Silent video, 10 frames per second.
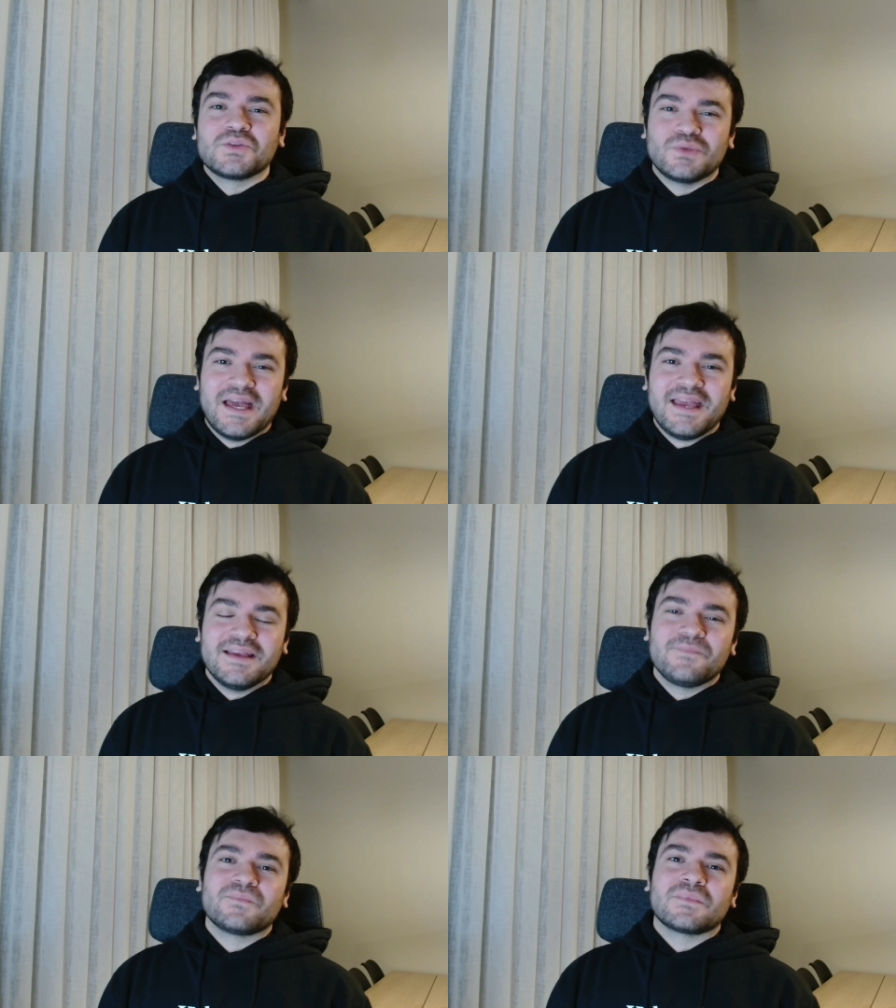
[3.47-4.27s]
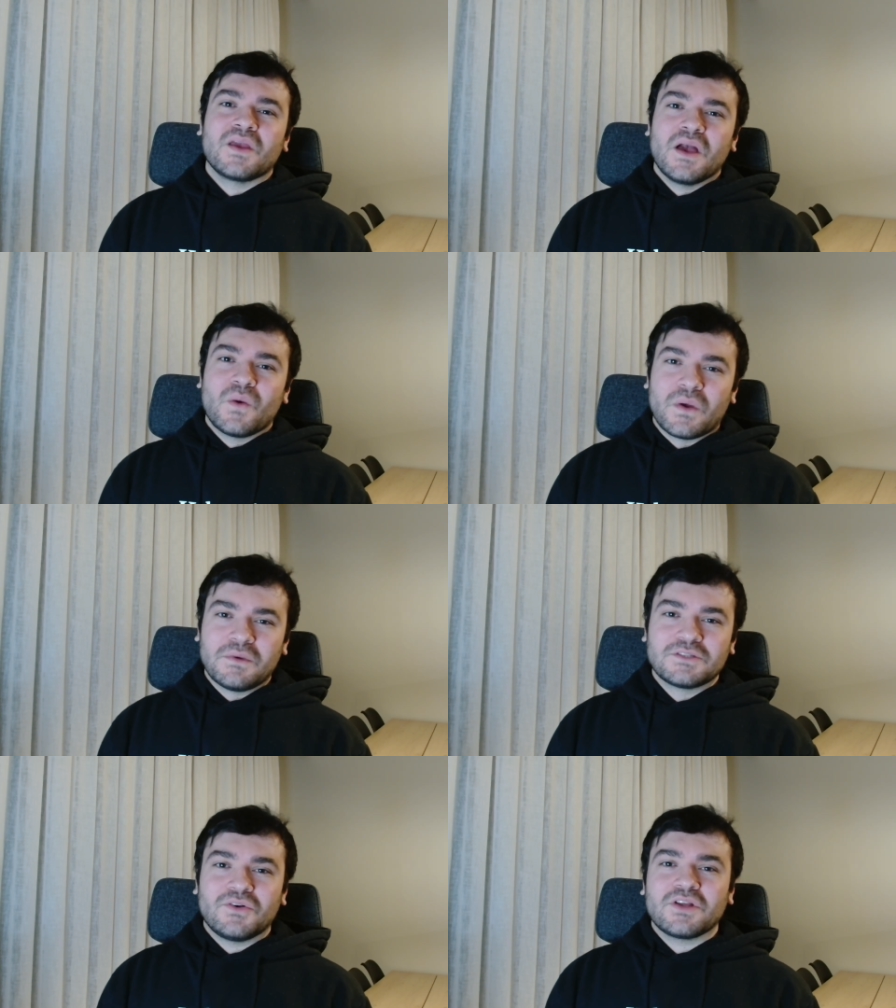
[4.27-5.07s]
Today we
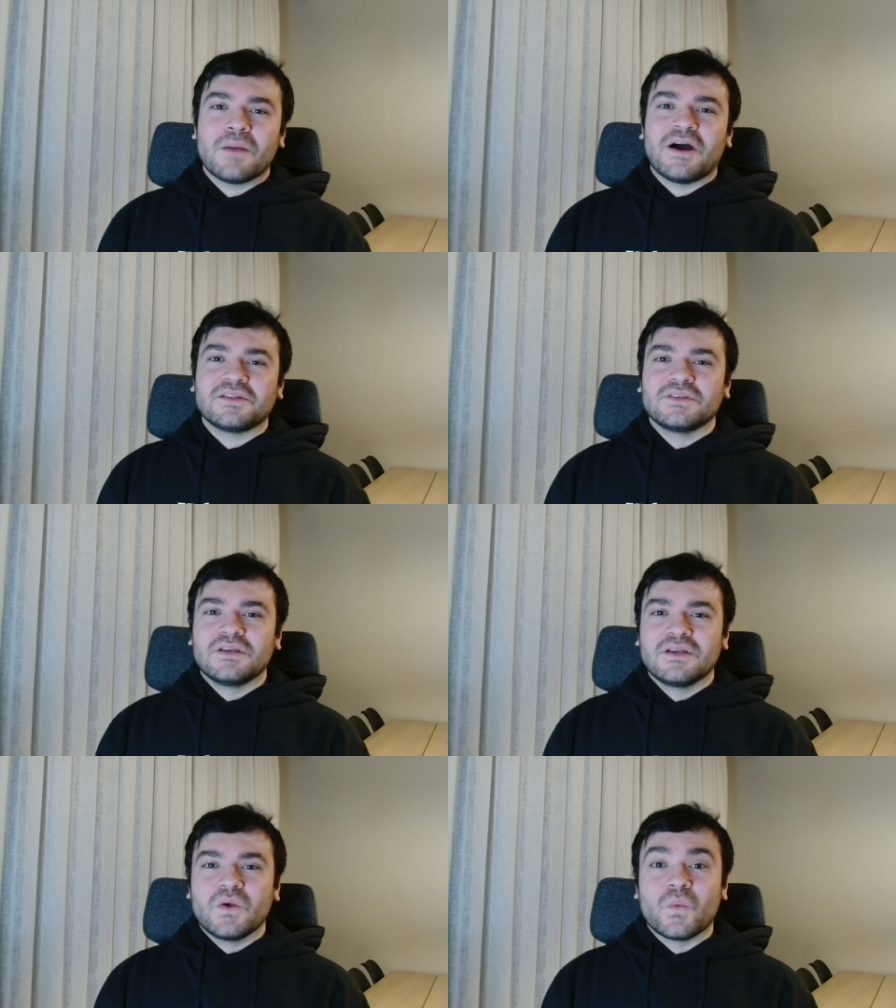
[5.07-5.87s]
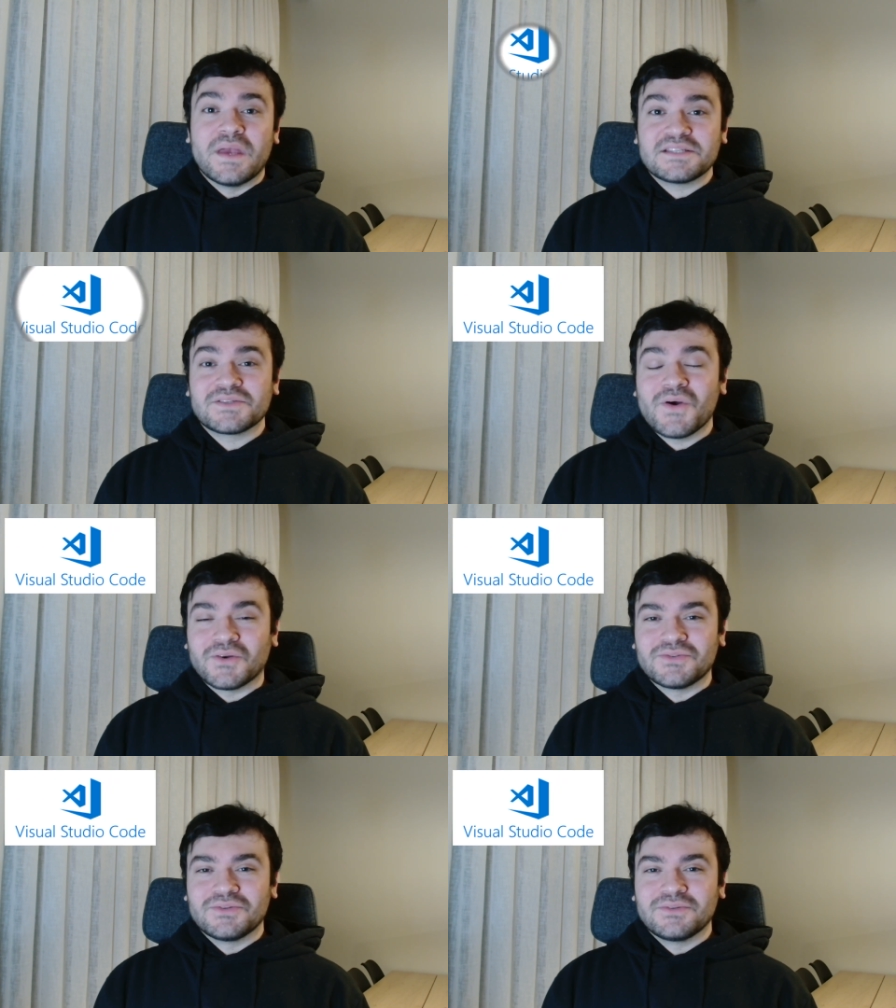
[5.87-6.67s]
will talk about VS
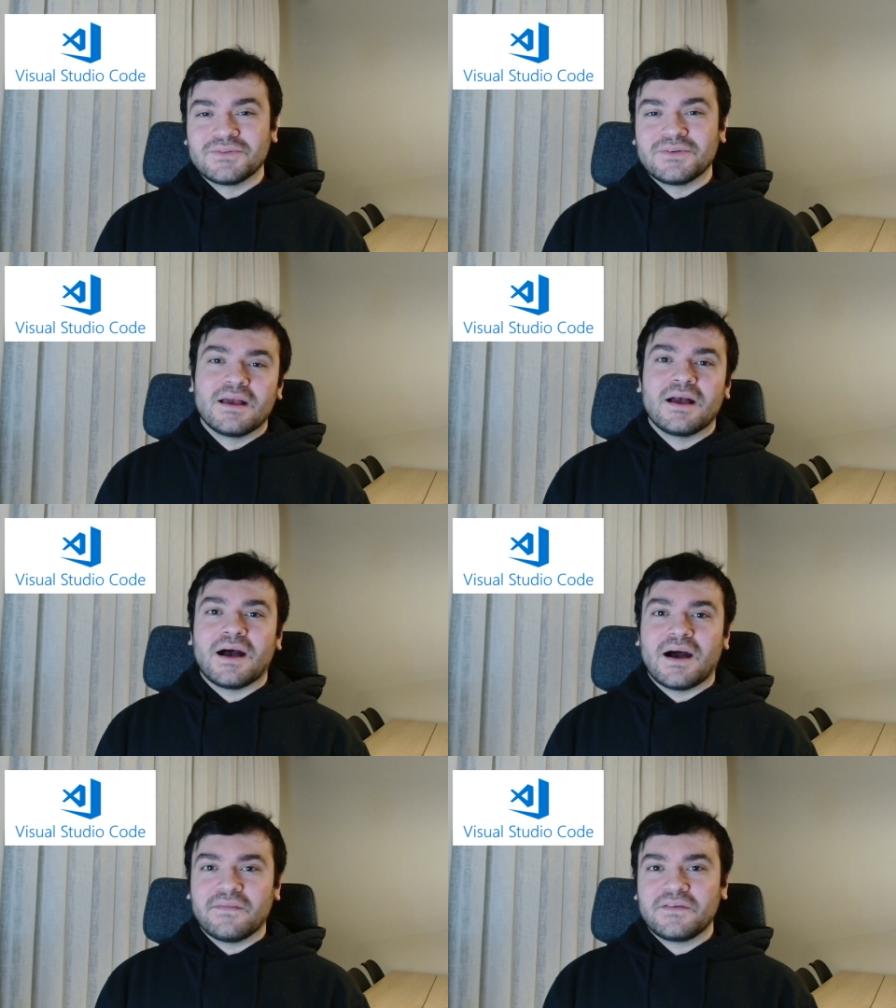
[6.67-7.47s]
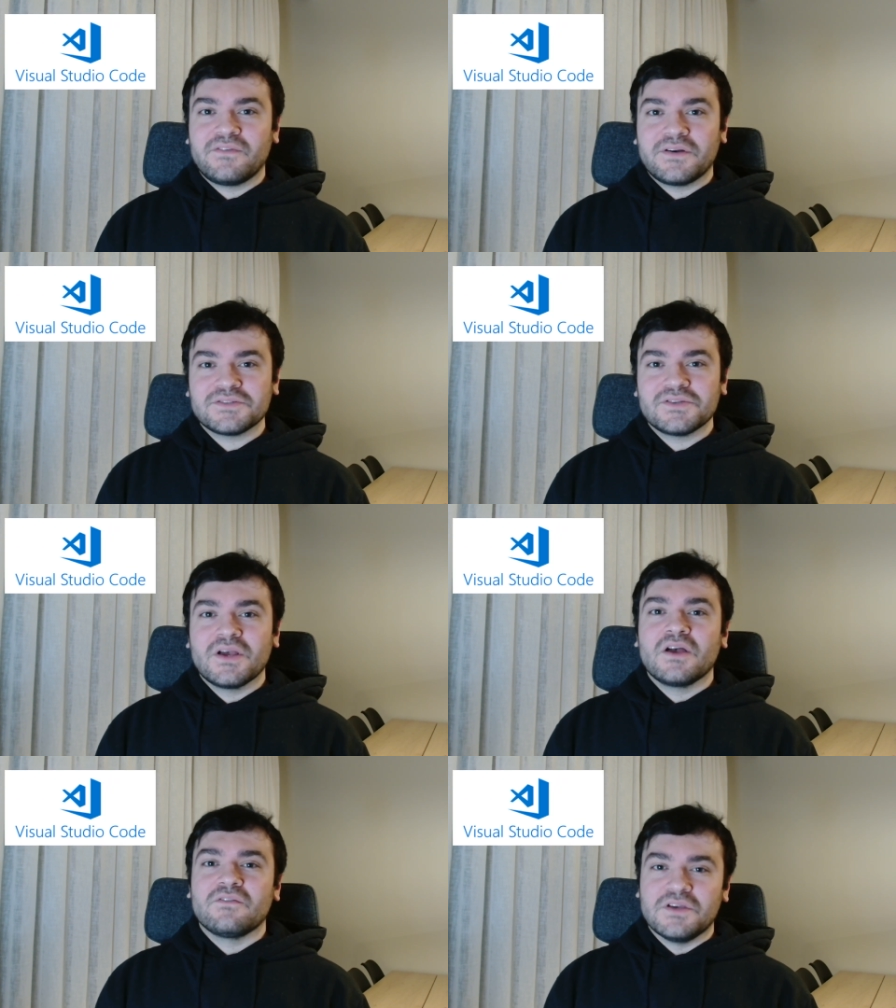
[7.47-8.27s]
Code, other words
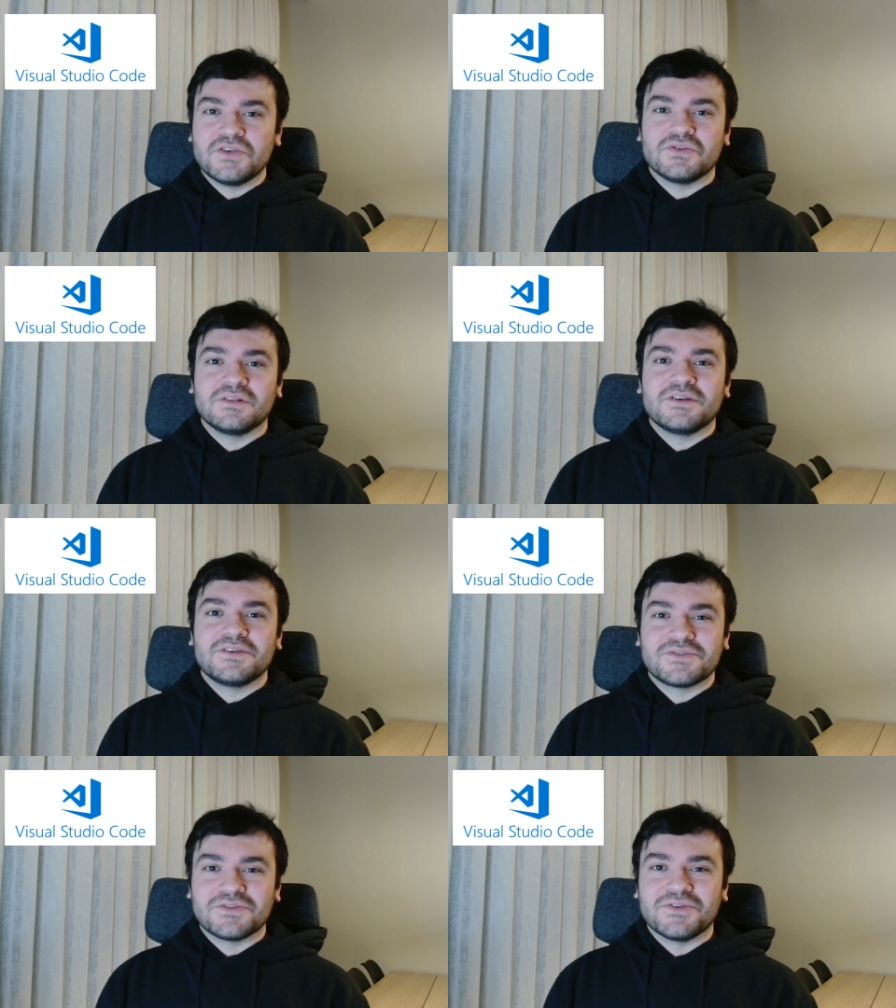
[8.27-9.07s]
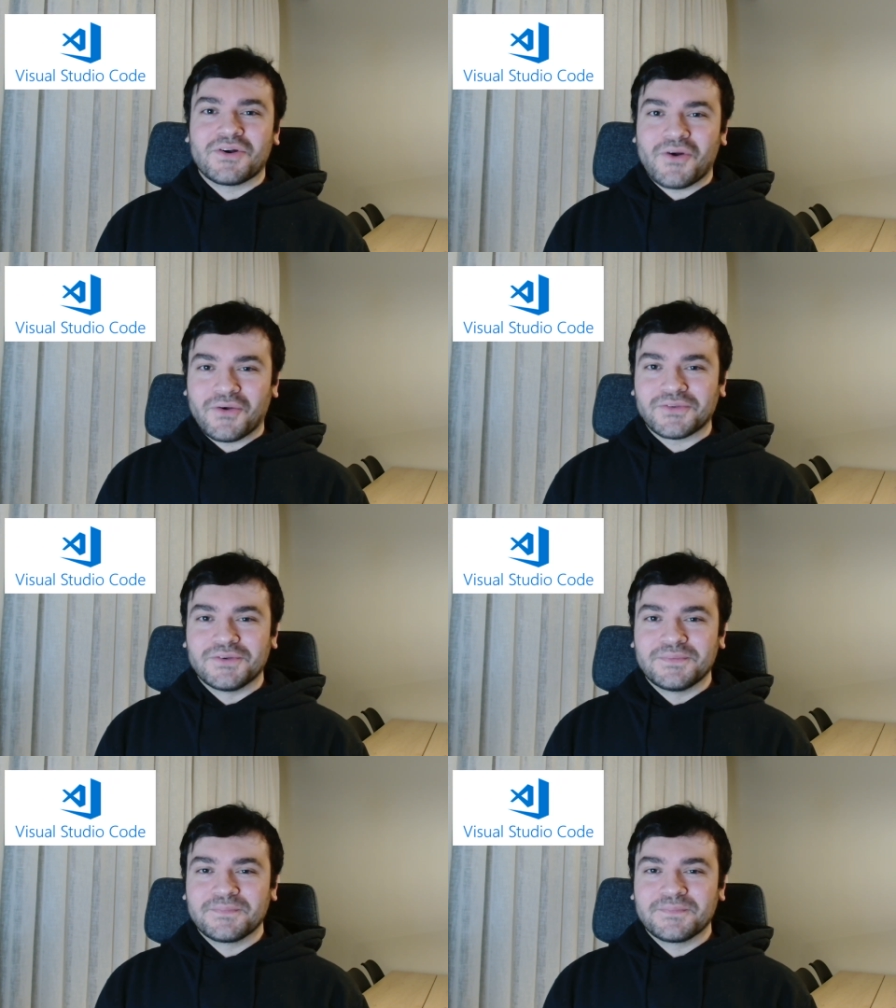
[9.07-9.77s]
Visual Studio Code.